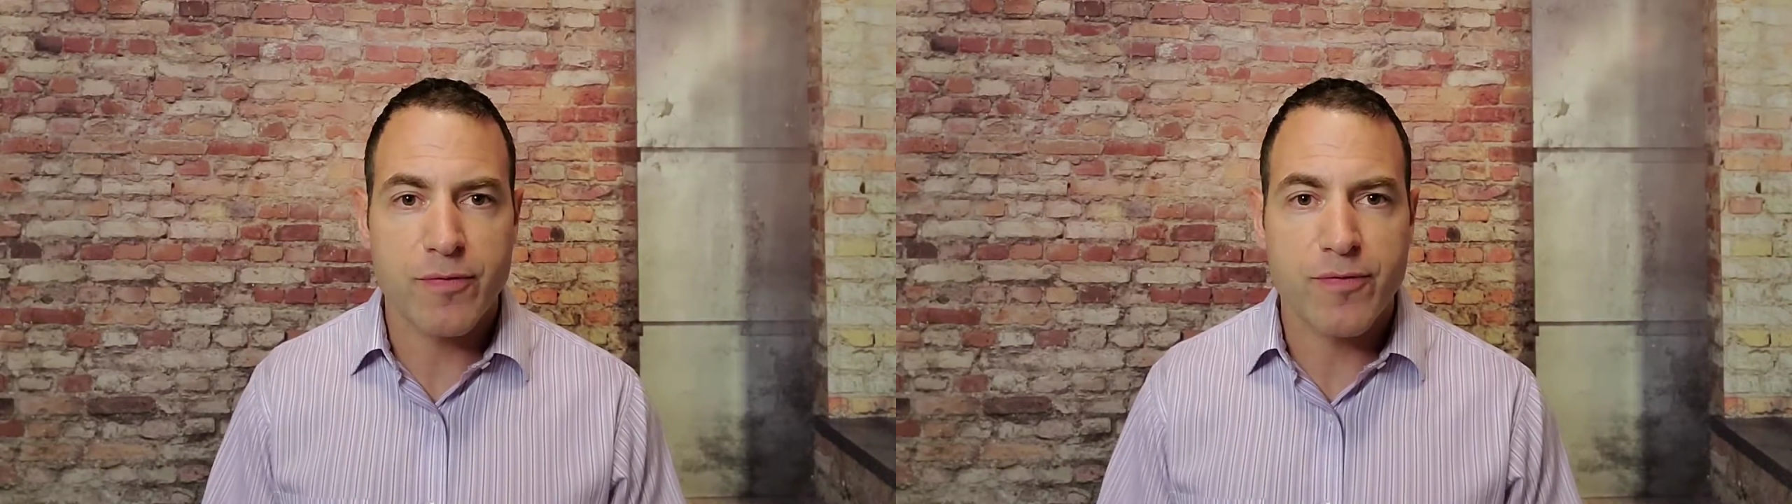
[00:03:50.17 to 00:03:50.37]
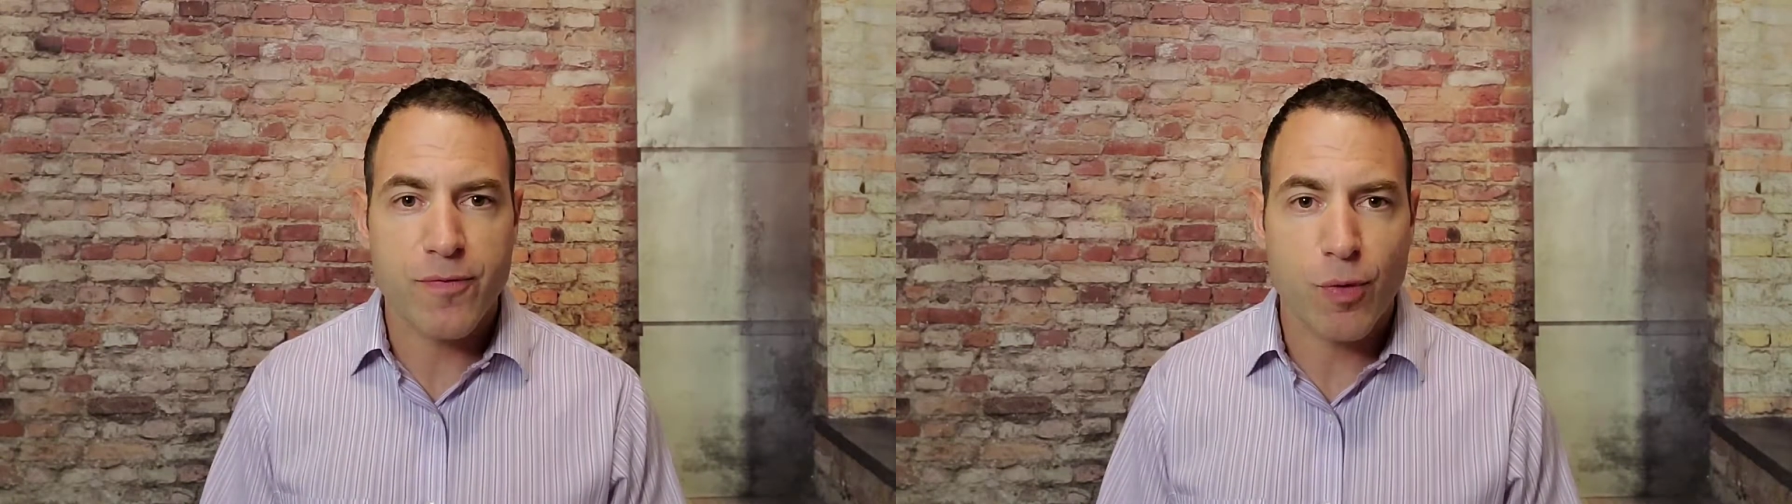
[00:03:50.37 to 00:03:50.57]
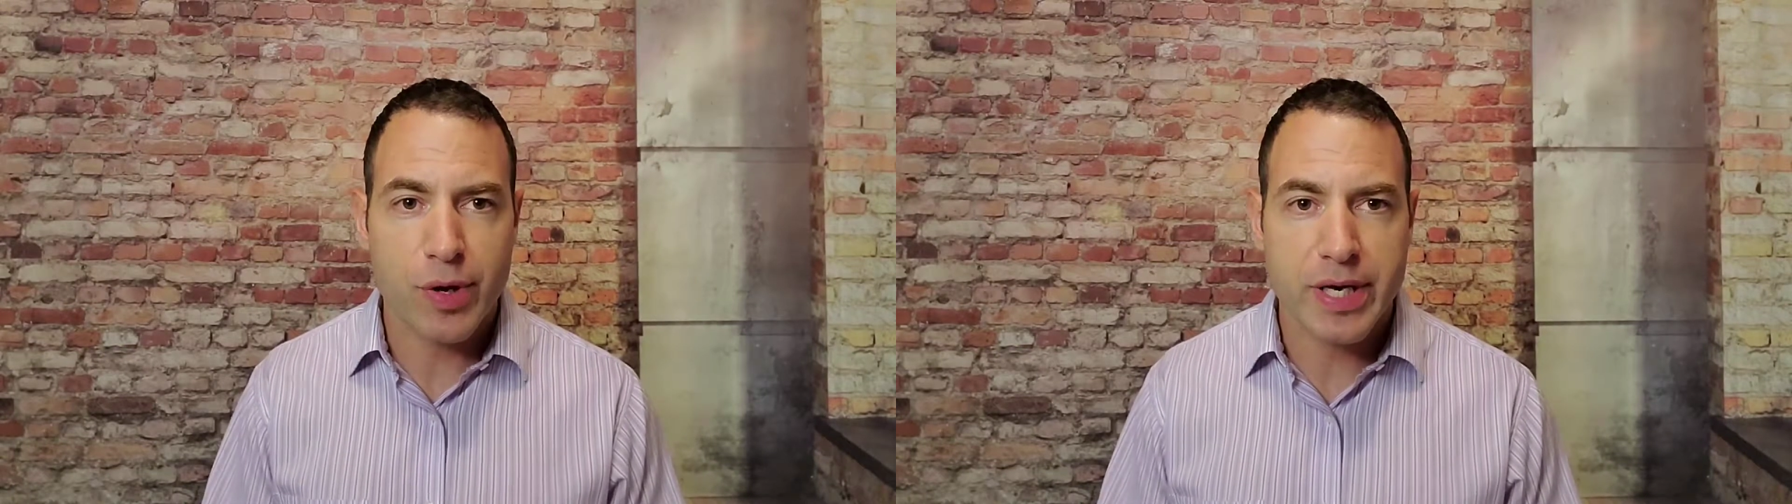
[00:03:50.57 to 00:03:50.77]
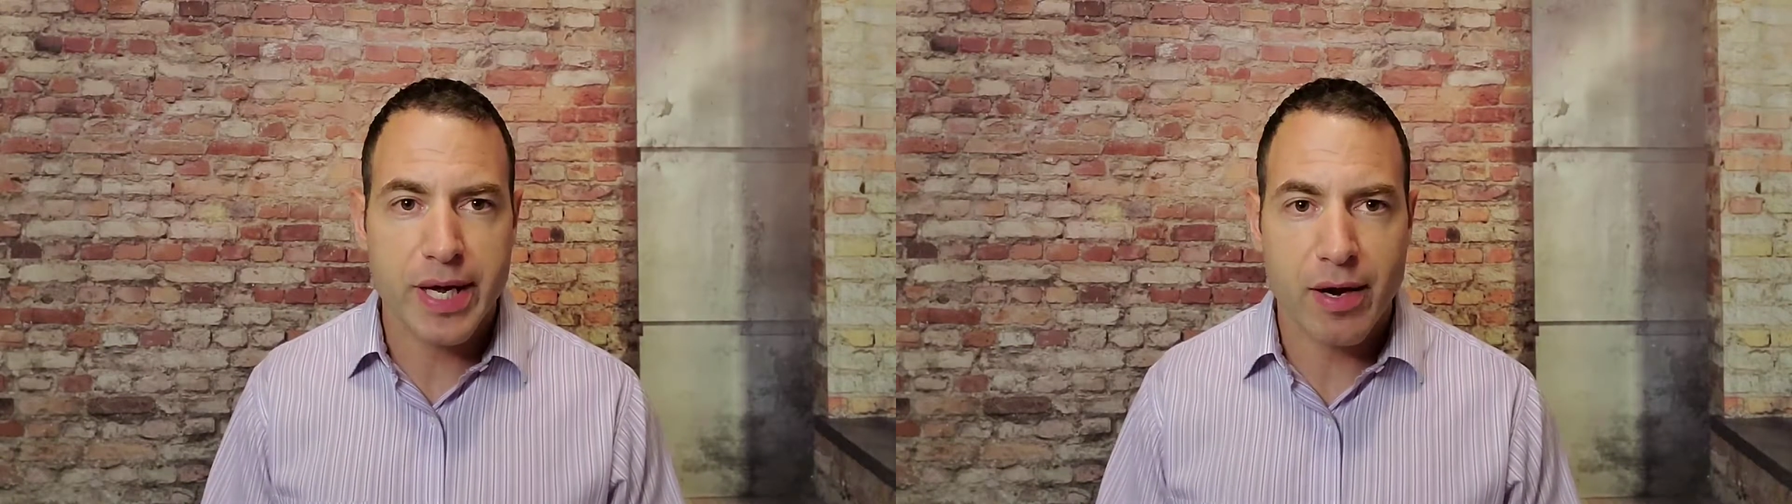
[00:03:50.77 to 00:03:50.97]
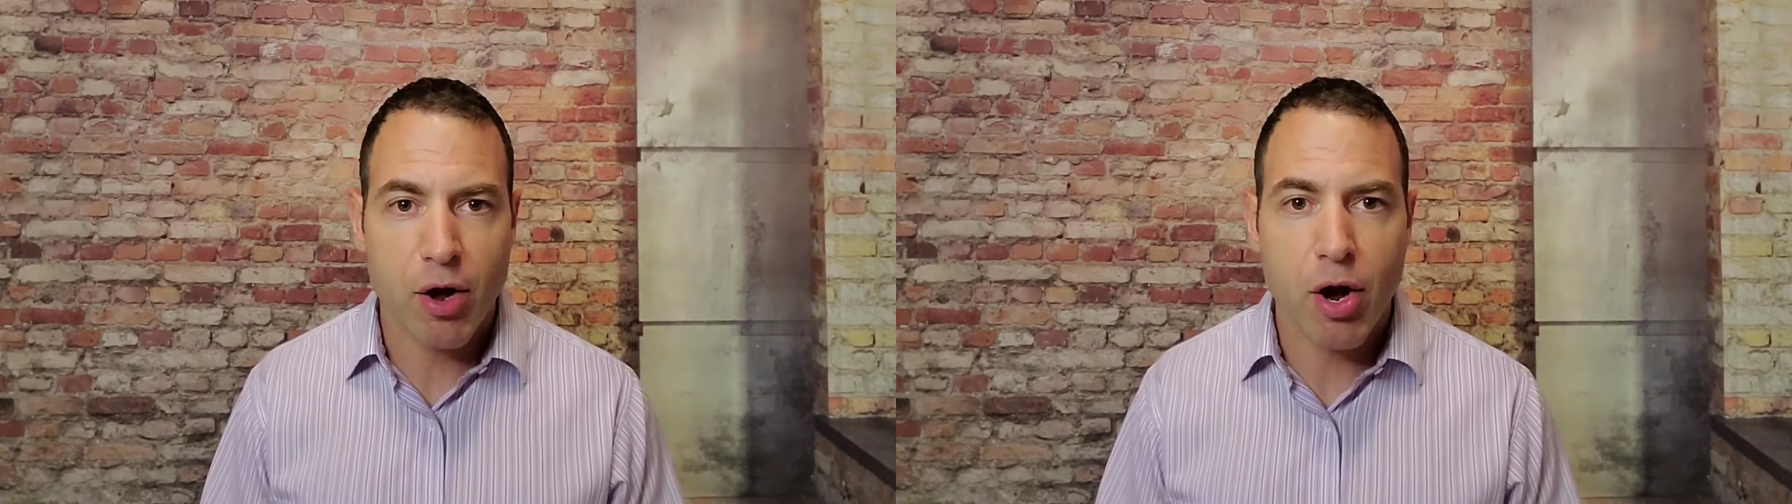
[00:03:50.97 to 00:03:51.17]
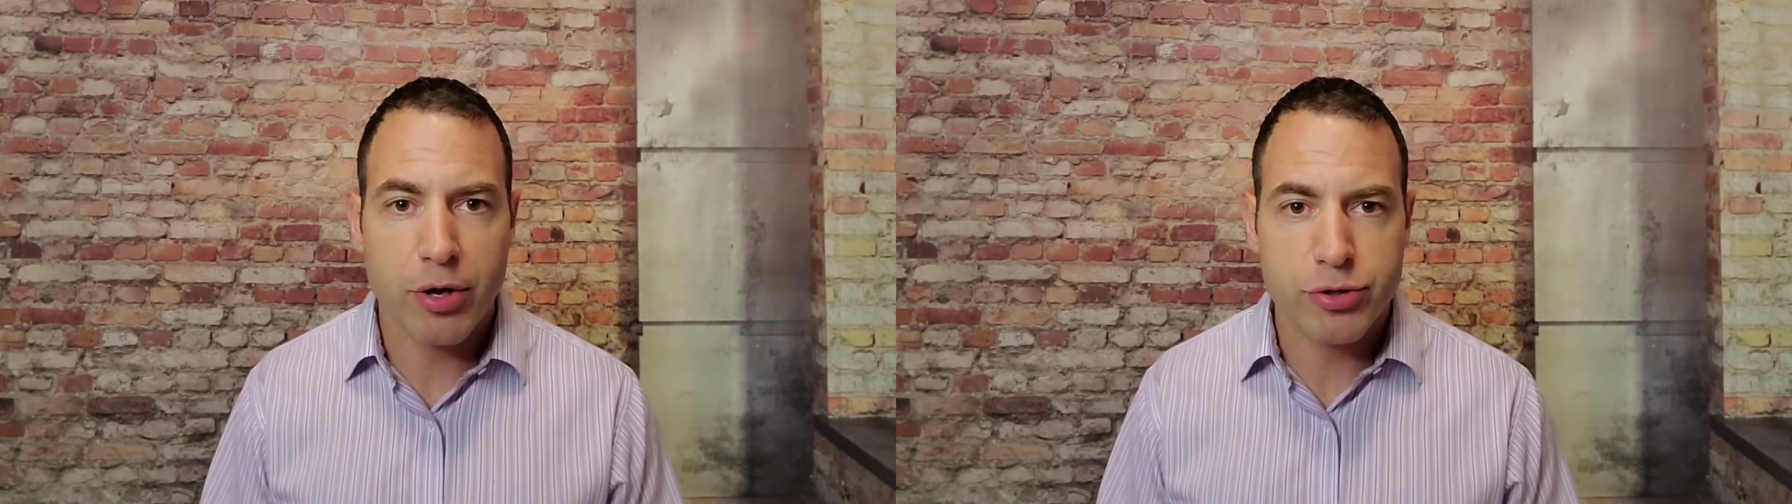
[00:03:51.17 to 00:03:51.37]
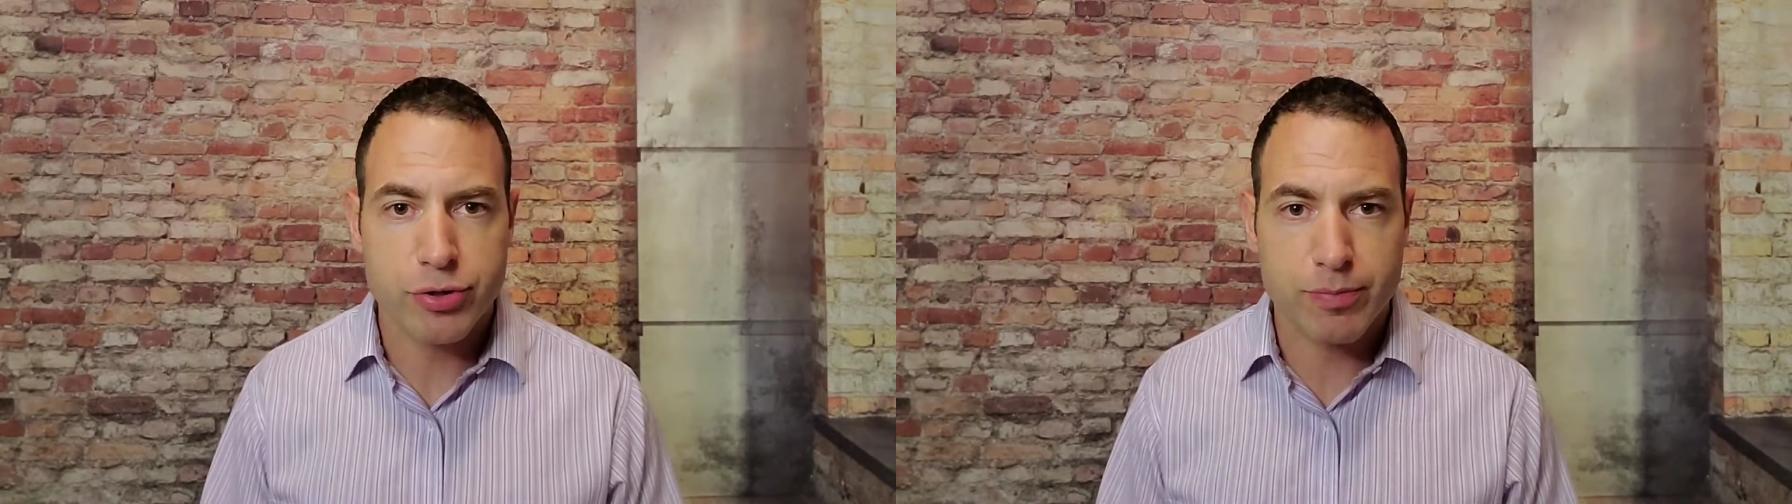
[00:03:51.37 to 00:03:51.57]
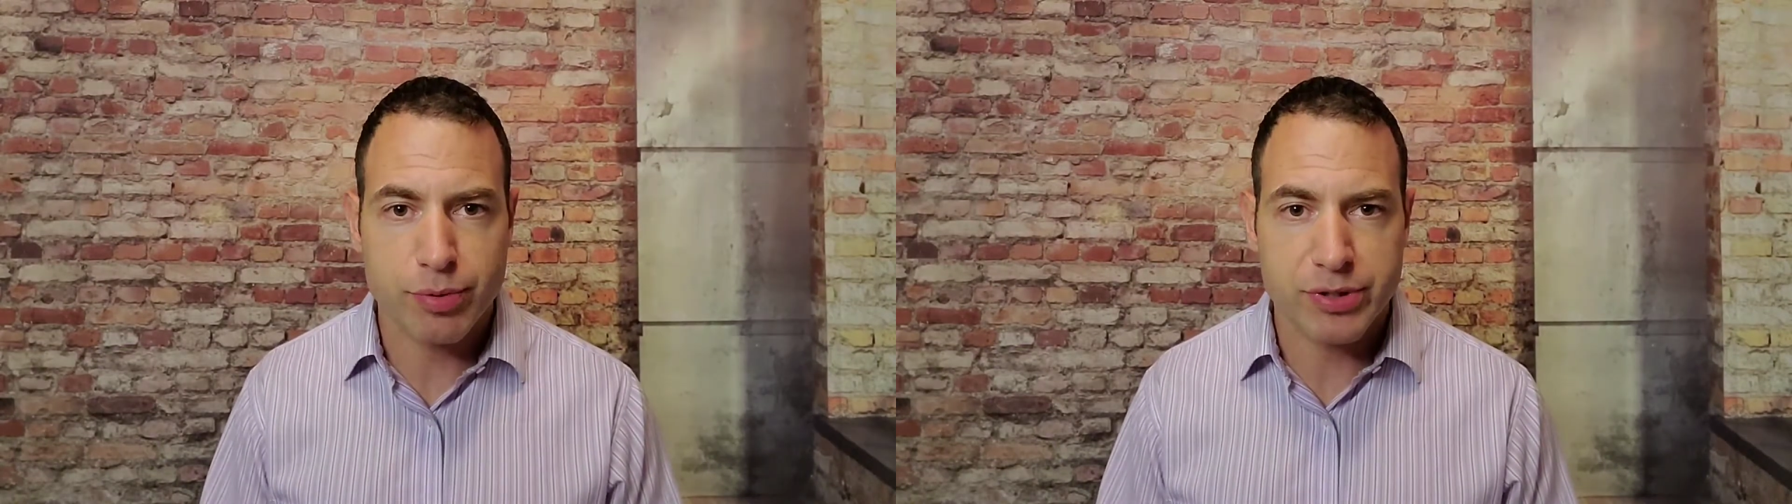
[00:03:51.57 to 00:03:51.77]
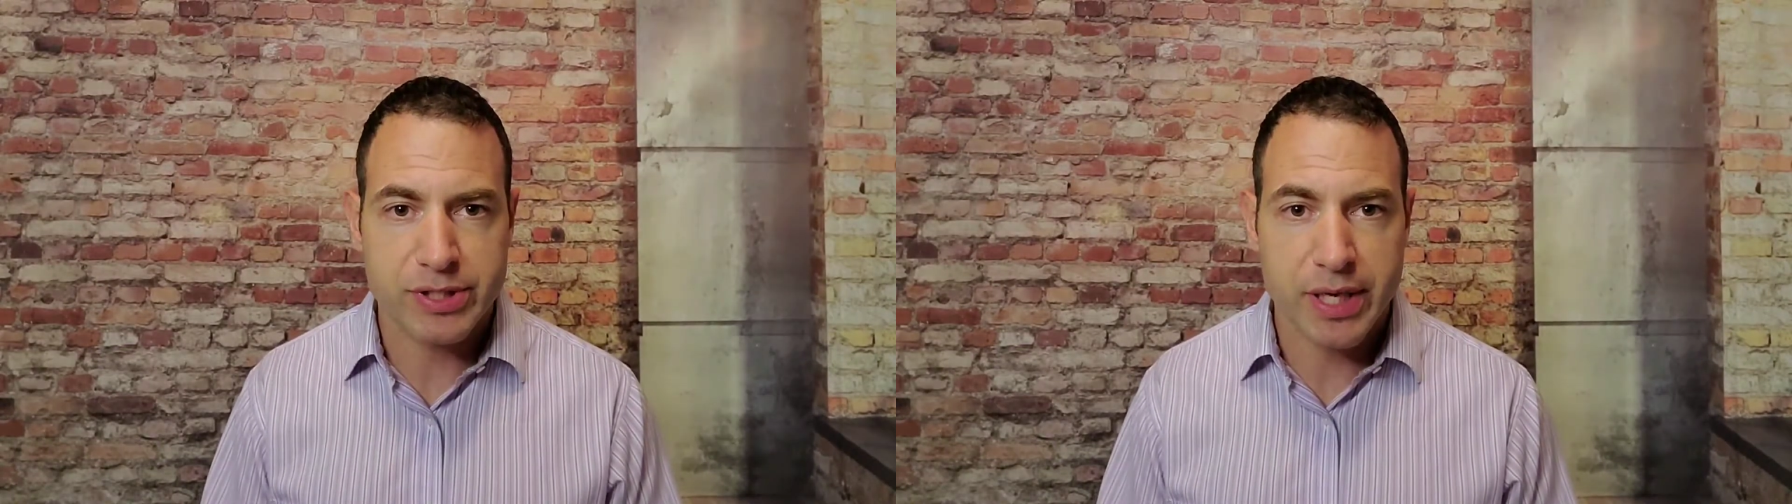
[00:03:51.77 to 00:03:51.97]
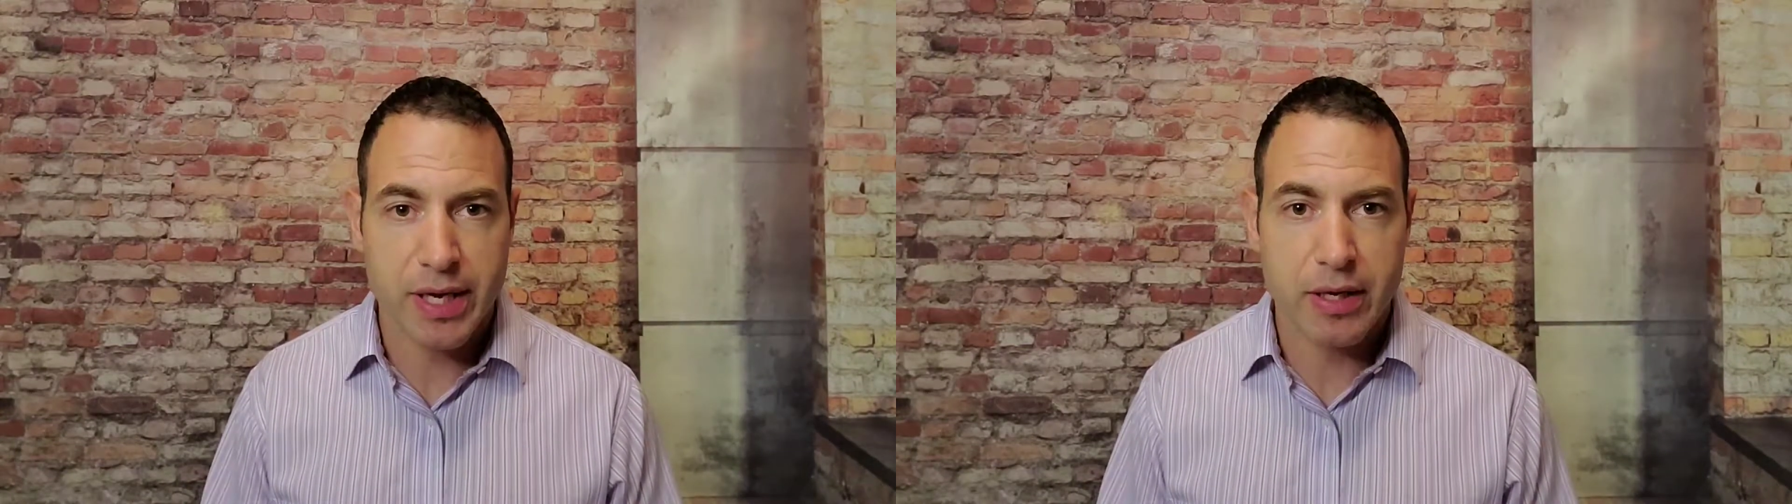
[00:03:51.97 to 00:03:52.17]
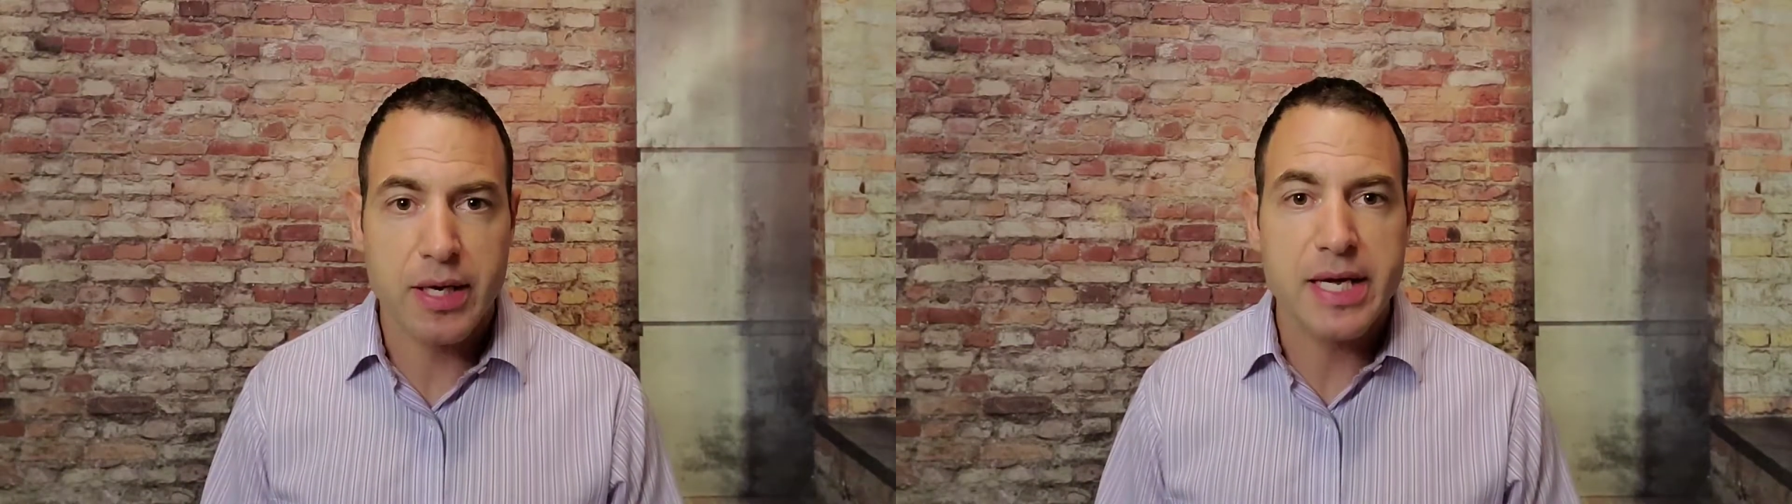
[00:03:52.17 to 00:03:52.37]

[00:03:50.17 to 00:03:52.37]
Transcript: 40 and 100%